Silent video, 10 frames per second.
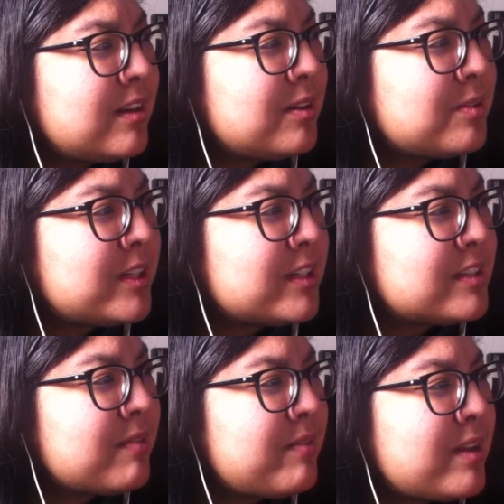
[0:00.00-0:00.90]
There are no
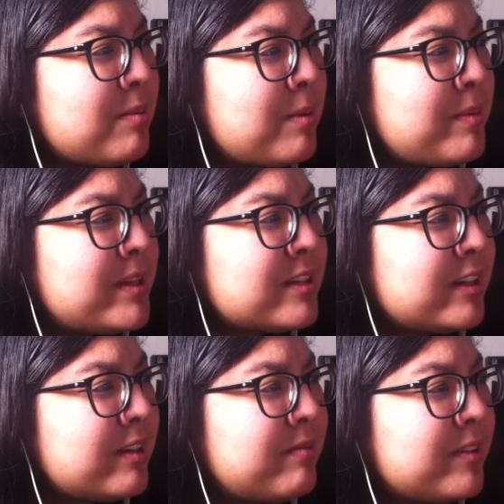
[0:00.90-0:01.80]
tickets available based
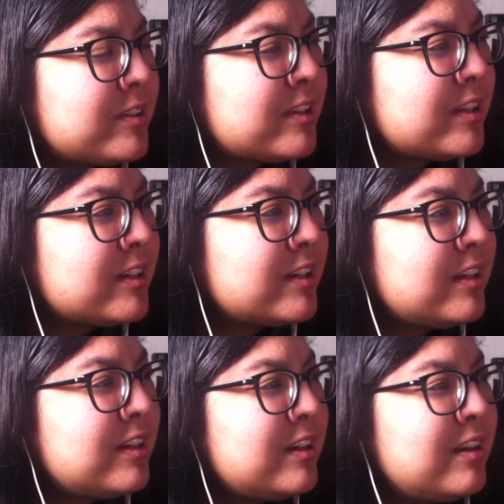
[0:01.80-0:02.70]
on your filter.
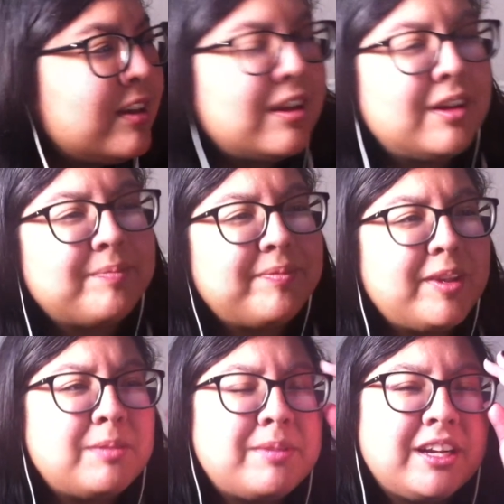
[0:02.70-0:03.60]

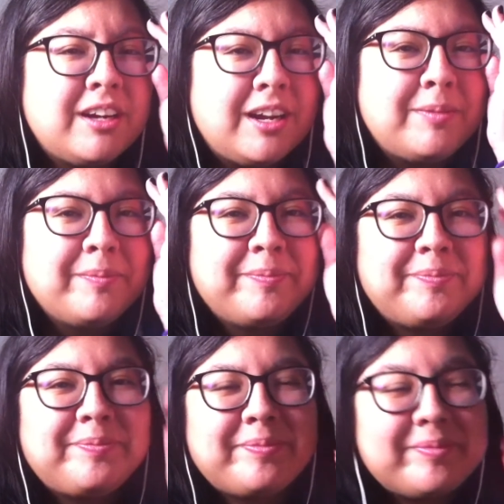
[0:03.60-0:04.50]
Oh my god.
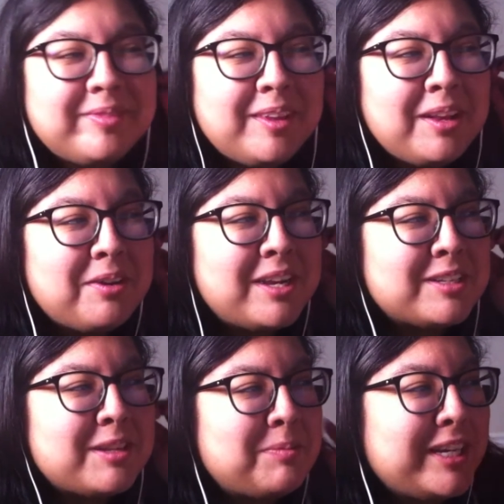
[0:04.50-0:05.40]

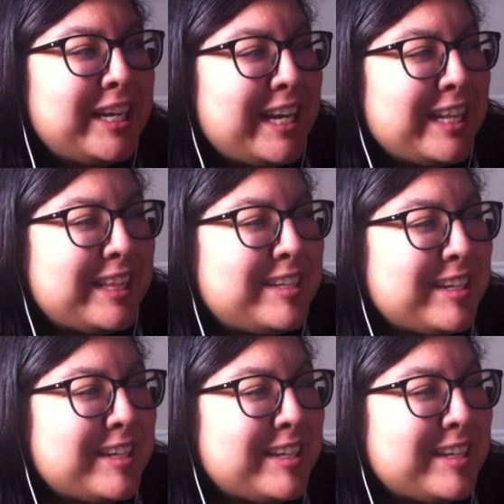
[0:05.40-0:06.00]
Okay, so I'm looking at